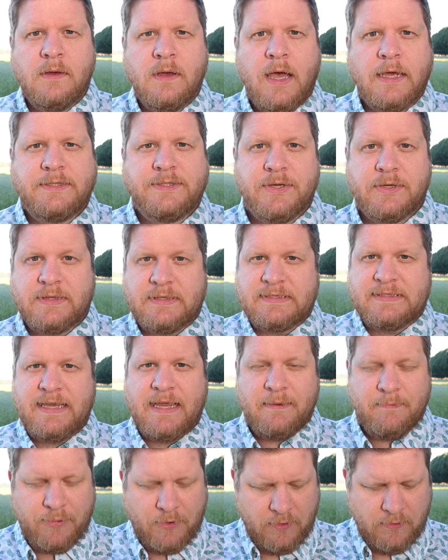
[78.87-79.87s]
I took the
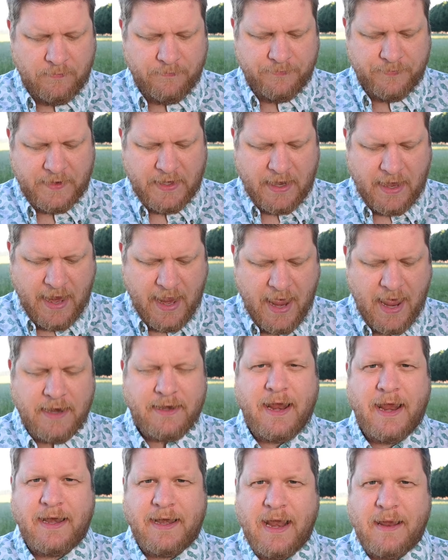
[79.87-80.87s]
sample that I had
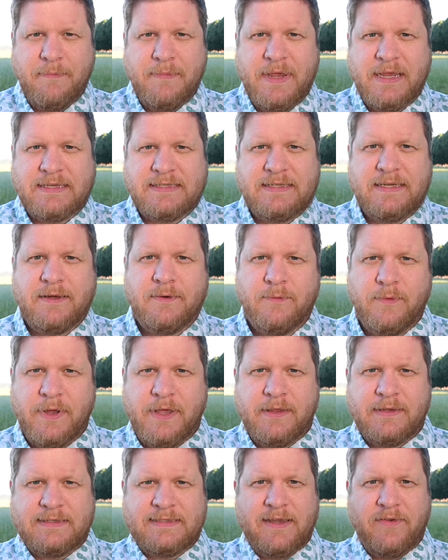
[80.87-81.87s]
and I mixed it
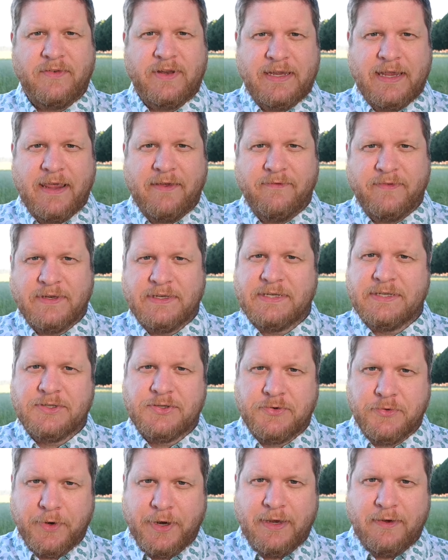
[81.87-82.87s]
with 78 Vintage
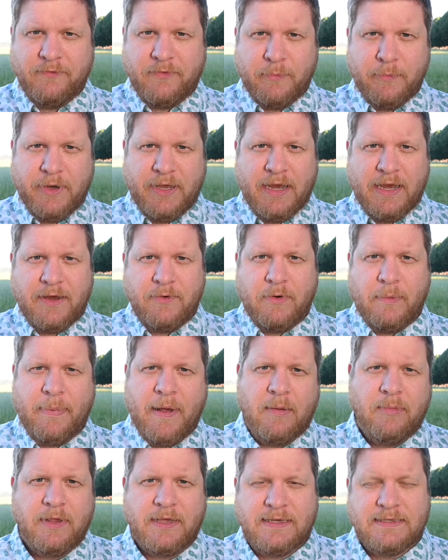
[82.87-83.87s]
Green from Banana
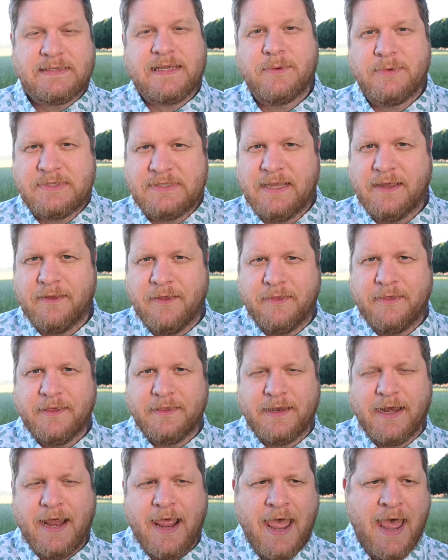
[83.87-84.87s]
Republic, because that was the other thing
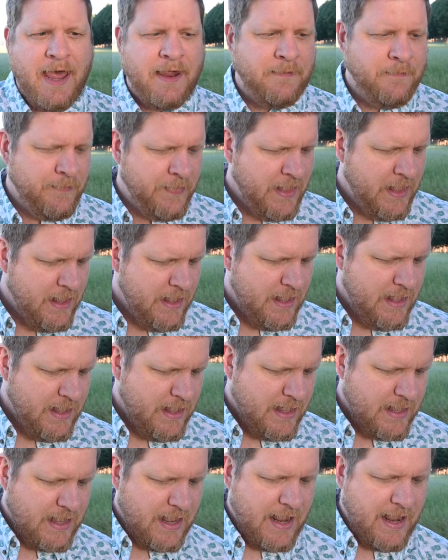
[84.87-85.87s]
that I had.
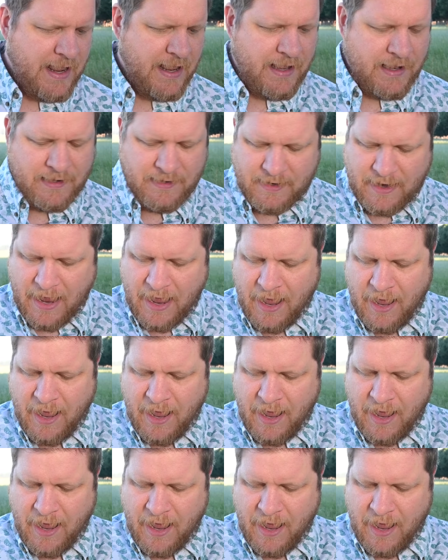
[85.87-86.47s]
And